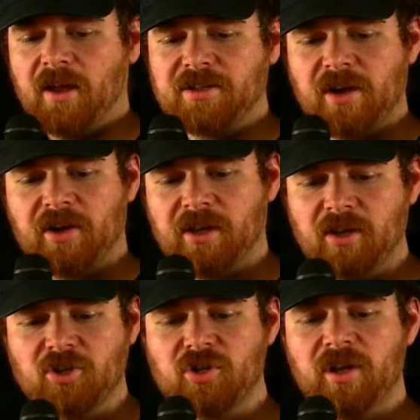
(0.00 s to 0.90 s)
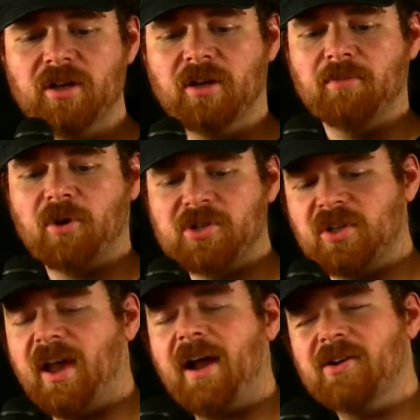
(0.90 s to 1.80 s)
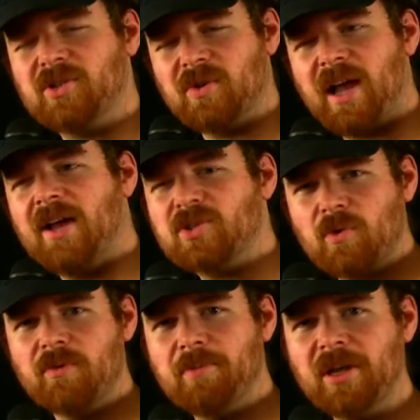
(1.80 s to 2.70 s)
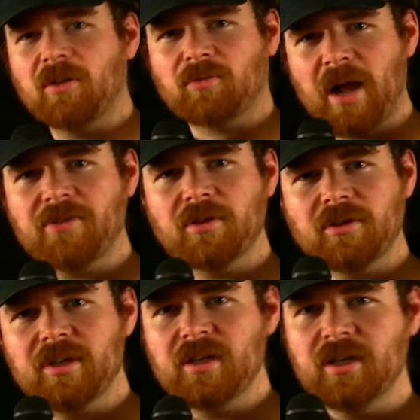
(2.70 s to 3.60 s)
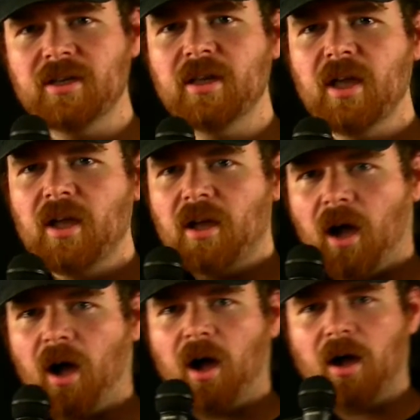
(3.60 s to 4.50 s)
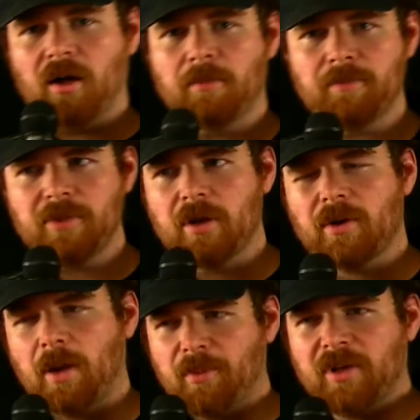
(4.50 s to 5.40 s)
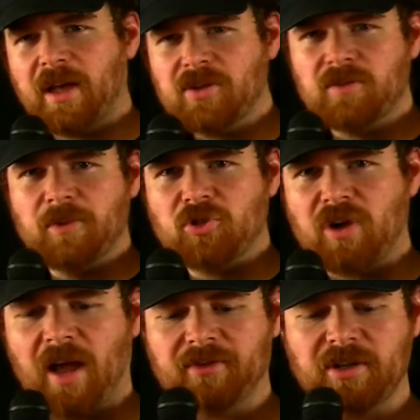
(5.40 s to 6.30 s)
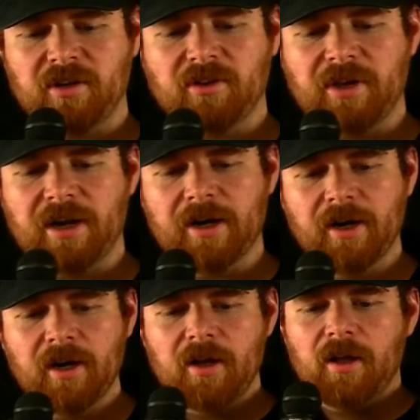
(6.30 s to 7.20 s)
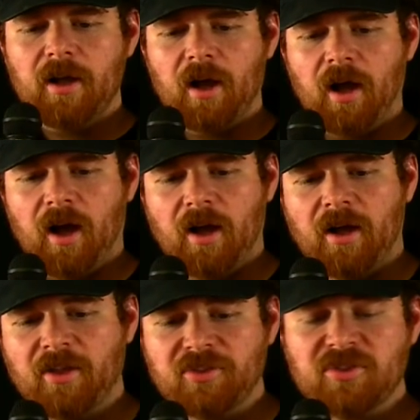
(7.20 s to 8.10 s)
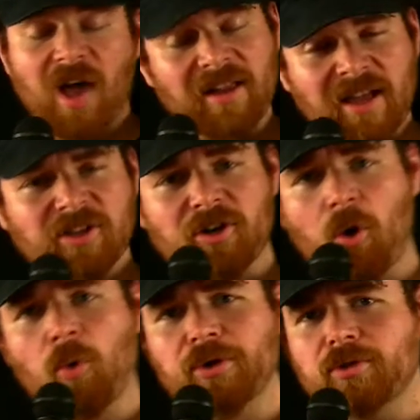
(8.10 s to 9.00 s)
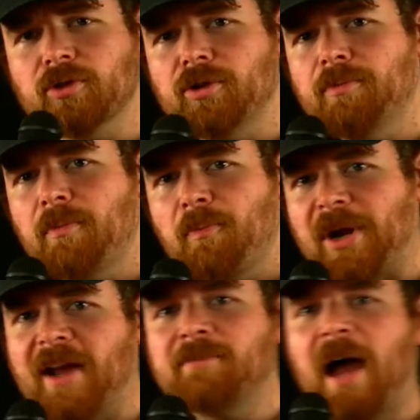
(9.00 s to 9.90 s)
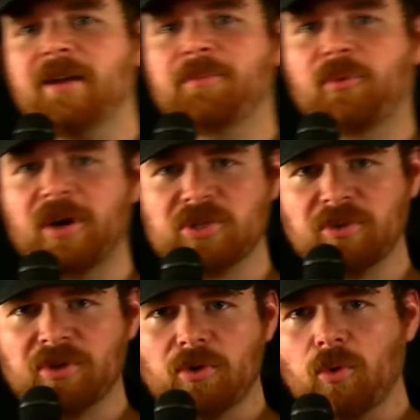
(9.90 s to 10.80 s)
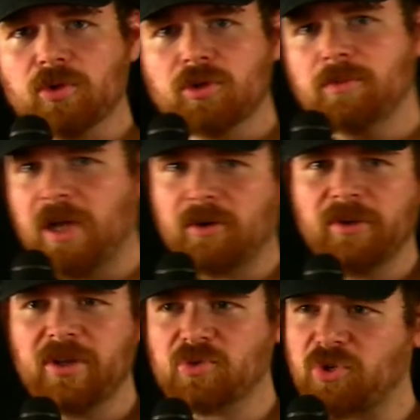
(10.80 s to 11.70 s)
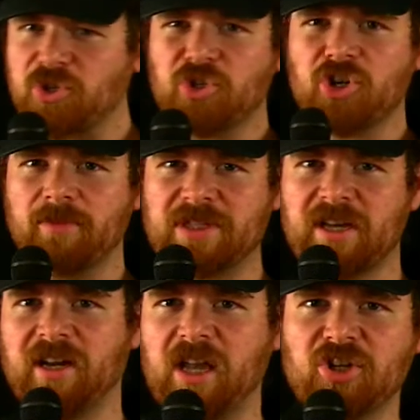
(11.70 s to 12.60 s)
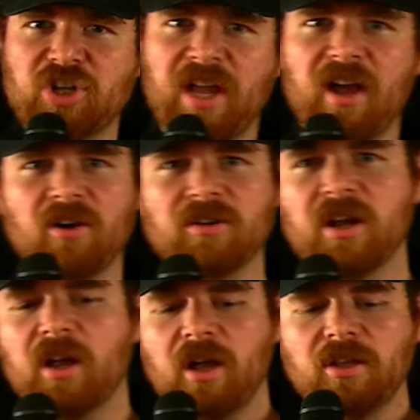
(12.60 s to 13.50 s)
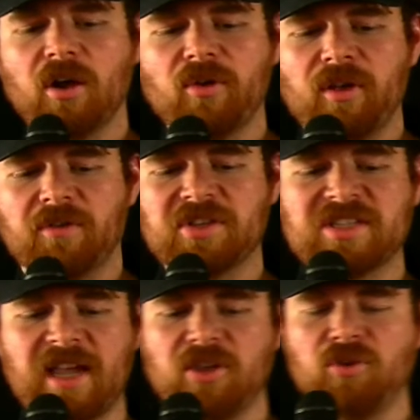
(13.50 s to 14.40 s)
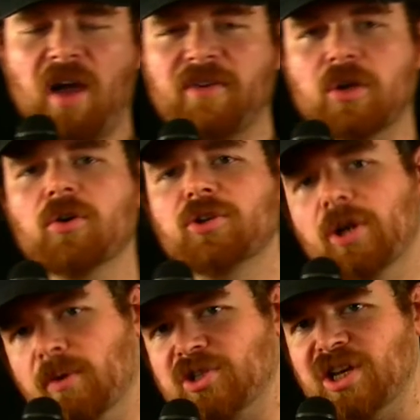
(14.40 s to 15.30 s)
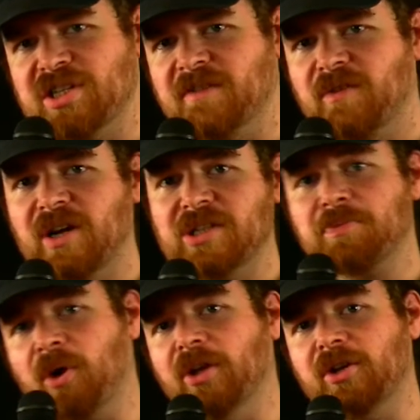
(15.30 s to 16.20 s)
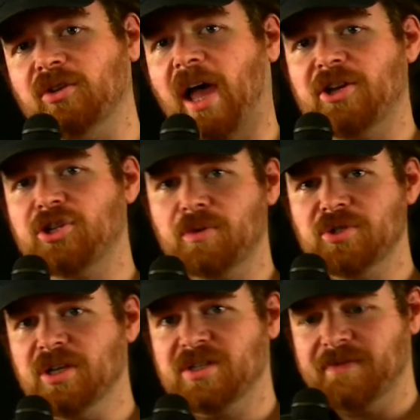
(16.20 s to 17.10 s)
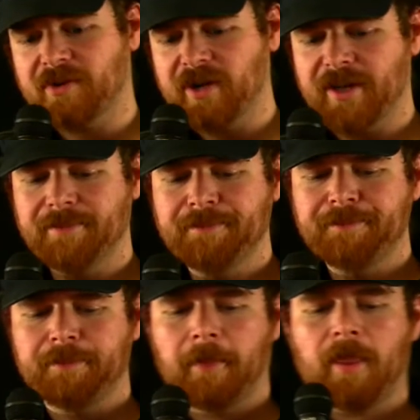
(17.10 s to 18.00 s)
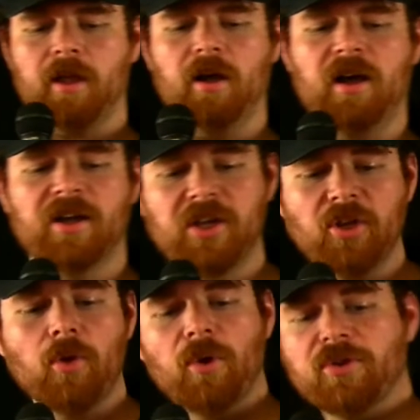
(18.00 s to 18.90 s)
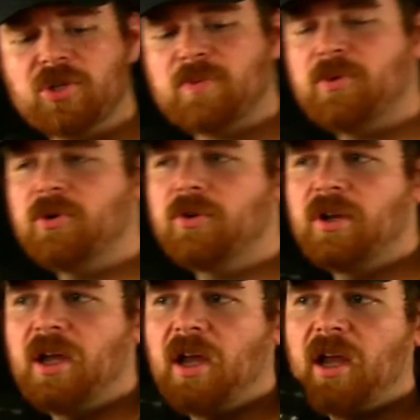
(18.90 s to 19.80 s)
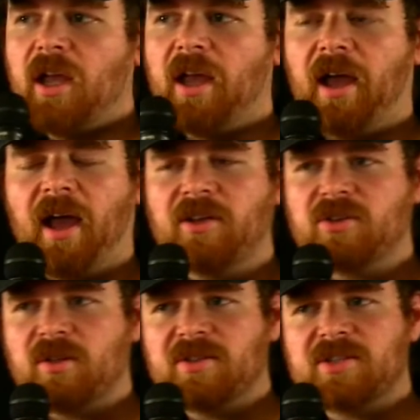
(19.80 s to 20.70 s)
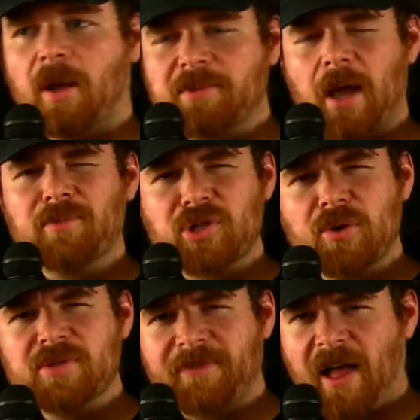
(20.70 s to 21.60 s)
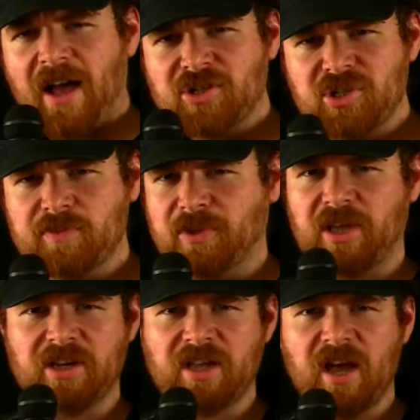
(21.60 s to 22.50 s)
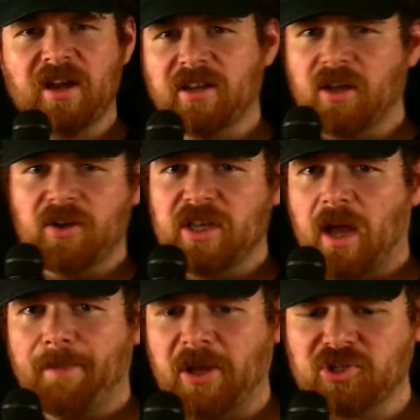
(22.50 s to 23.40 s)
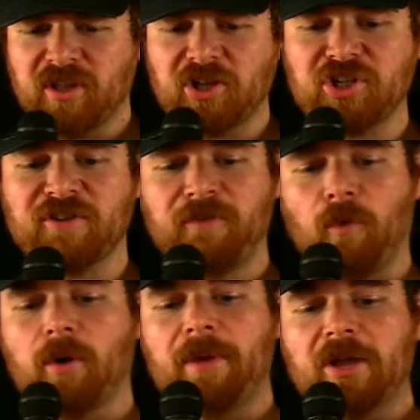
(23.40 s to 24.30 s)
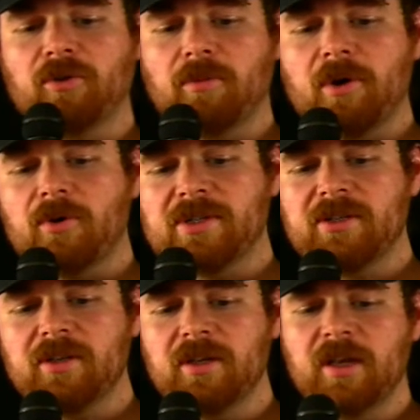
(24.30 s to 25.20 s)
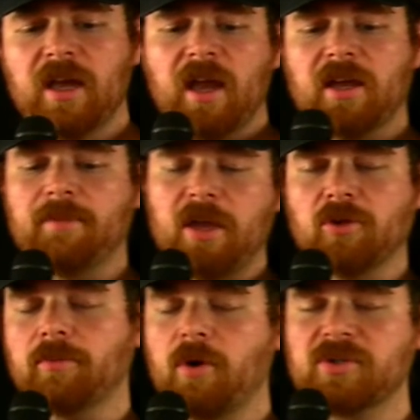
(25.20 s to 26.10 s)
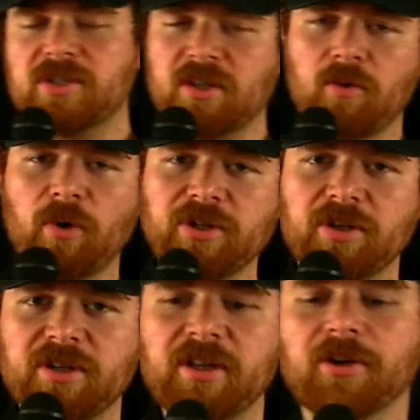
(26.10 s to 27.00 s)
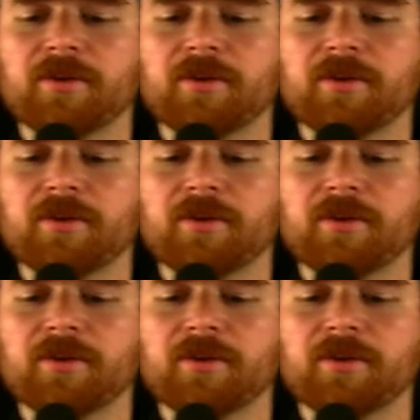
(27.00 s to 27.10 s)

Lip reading: Derek Kindred and Marcel Harris. So guys who have been around the league. A couple of guys who've been drafted here or there. I like their corner room, but I'm not impressed with their corner room. You got to realize Richard Sherman's kind of aging out. The second you have a good year with Jason Verrett, it's probably your last year with Jason Verrett. Akilla Witherspoon sometimes shows flashes, but then he kind of, he got benched last year for Emmanuel Mosley, and Emmanuel Mosley's on a 1-year deal.